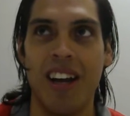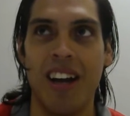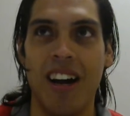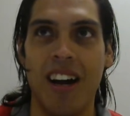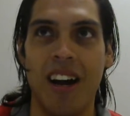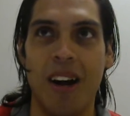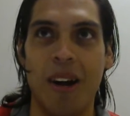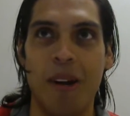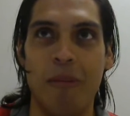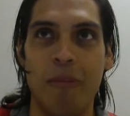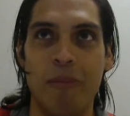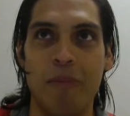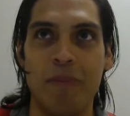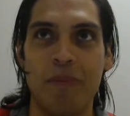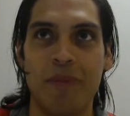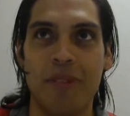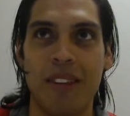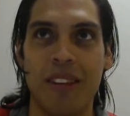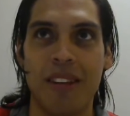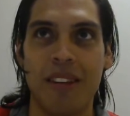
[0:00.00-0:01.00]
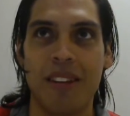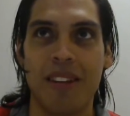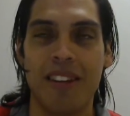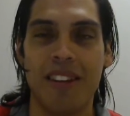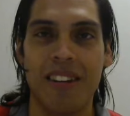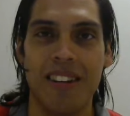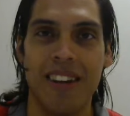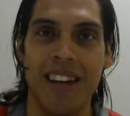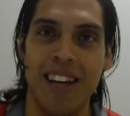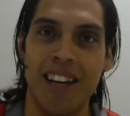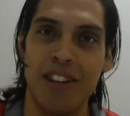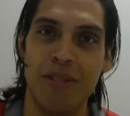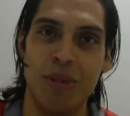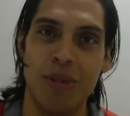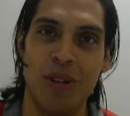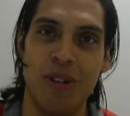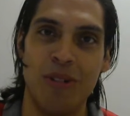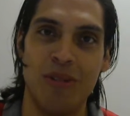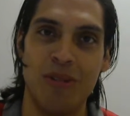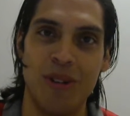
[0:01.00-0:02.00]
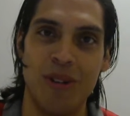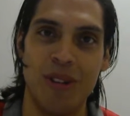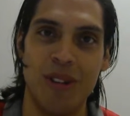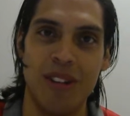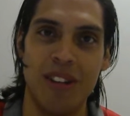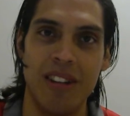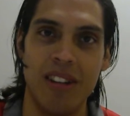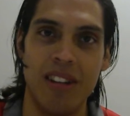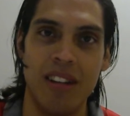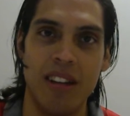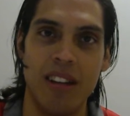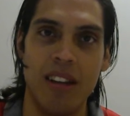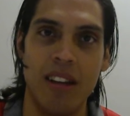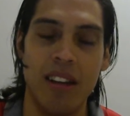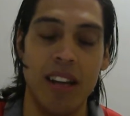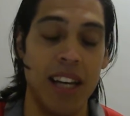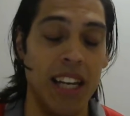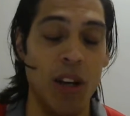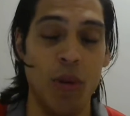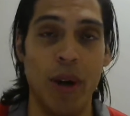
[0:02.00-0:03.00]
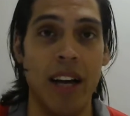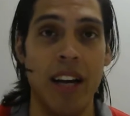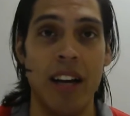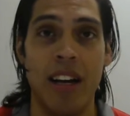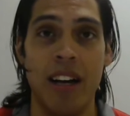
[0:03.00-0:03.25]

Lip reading: Um, that's beautiful. Anyway,